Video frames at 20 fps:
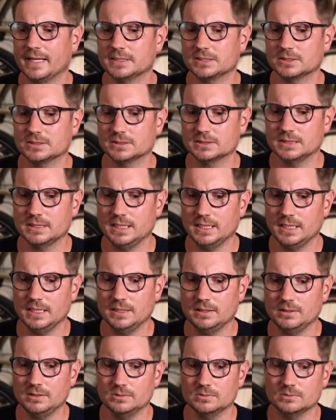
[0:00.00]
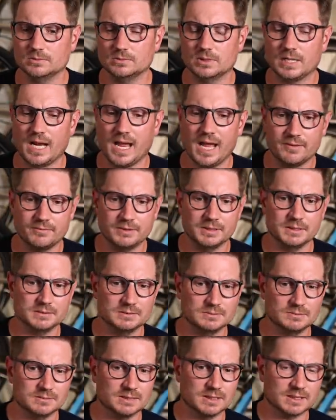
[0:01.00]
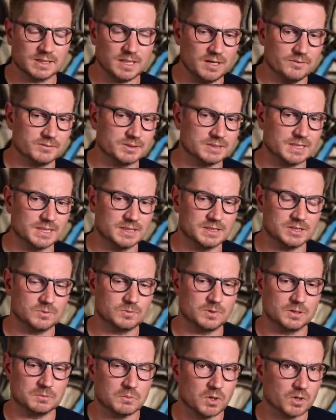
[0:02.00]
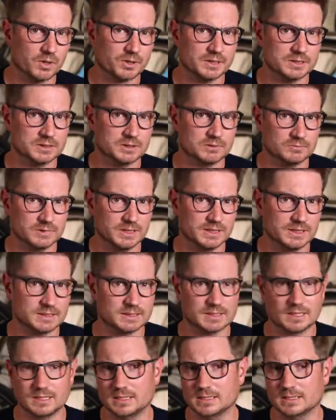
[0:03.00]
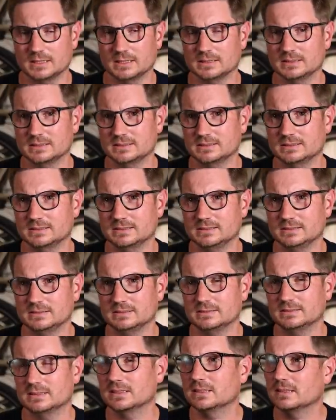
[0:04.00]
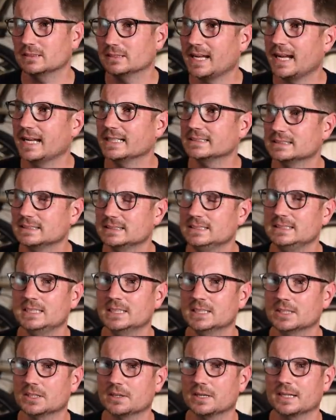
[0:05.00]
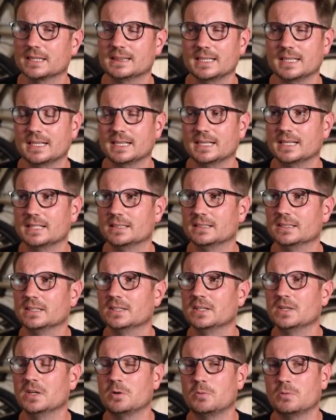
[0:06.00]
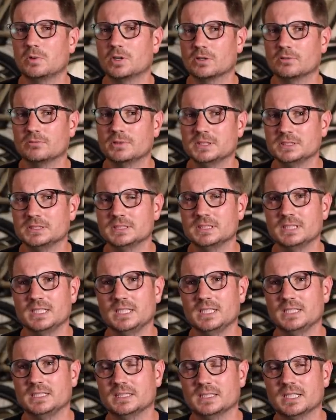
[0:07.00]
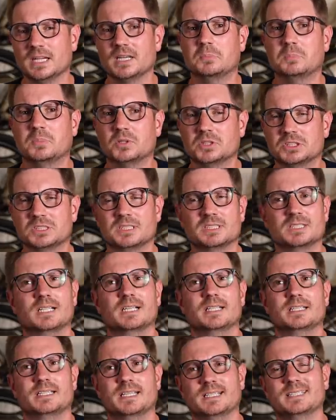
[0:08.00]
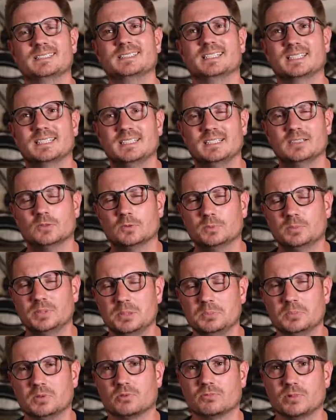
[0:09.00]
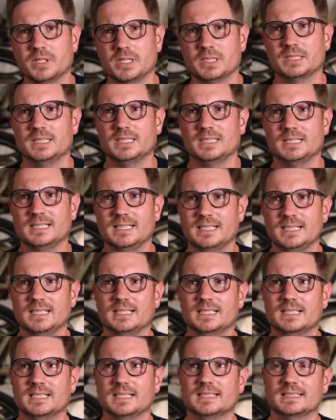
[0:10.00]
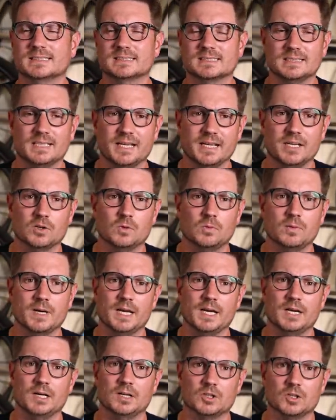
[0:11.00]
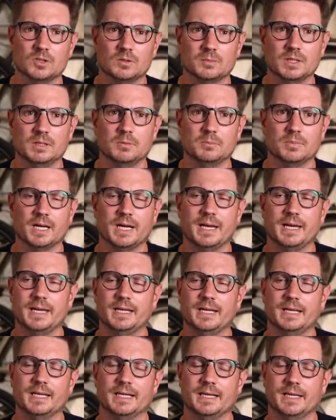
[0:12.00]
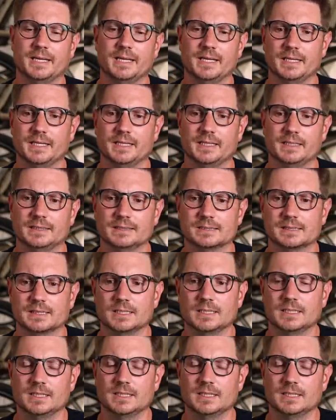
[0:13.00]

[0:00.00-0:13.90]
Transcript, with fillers: Actually, having a conversation with Marcus Riese last year, I think, and we were really kind of pushing on that, like, you know, people really need this lighter weight urban bike. And